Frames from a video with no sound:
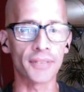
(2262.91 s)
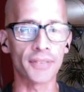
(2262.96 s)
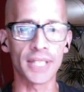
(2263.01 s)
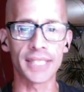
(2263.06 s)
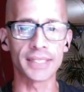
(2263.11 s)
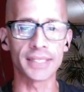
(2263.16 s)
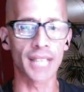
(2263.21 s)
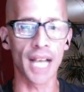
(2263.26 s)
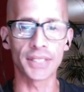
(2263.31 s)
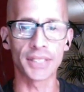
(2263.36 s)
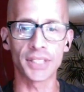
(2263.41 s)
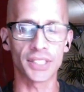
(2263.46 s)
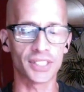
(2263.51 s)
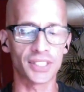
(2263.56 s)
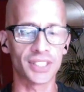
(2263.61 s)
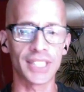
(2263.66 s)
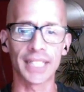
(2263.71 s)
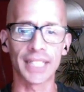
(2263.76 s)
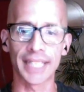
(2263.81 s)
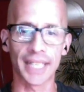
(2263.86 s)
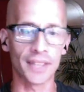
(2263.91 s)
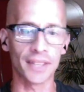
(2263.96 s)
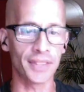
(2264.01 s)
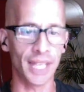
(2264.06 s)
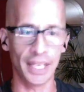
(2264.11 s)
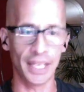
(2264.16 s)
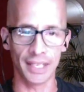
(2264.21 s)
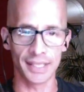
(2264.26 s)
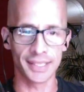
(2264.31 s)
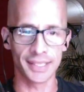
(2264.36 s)
He's not just selling
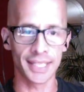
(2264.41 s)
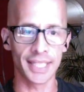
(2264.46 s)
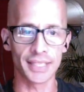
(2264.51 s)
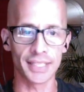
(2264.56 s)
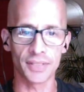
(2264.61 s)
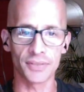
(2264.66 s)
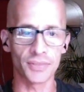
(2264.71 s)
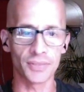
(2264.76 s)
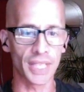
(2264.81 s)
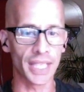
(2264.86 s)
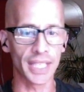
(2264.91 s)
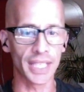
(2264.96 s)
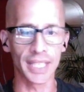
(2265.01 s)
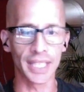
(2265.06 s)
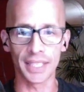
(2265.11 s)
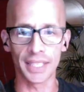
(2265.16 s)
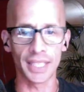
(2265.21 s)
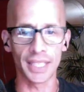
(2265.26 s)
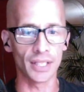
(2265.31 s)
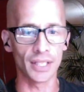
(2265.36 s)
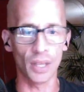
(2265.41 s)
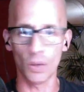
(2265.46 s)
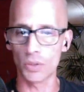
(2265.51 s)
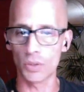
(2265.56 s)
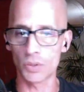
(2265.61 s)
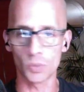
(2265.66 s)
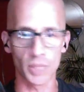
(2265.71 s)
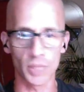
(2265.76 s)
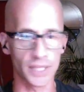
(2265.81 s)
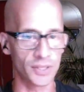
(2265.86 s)
things. He's a vegan. He
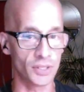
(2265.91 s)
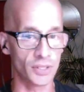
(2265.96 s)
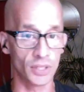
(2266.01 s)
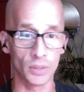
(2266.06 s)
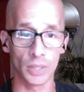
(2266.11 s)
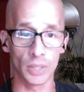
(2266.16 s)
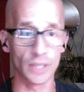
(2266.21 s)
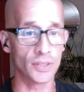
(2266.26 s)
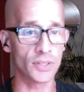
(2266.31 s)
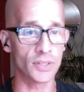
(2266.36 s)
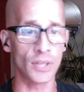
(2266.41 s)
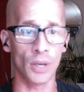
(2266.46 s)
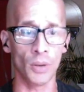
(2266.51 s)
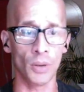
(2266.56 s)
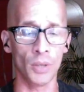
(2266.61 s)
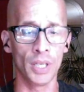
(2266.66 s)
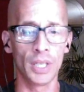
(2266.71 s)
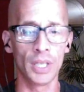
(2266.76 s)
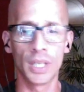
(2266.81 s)
knows what he's doing. So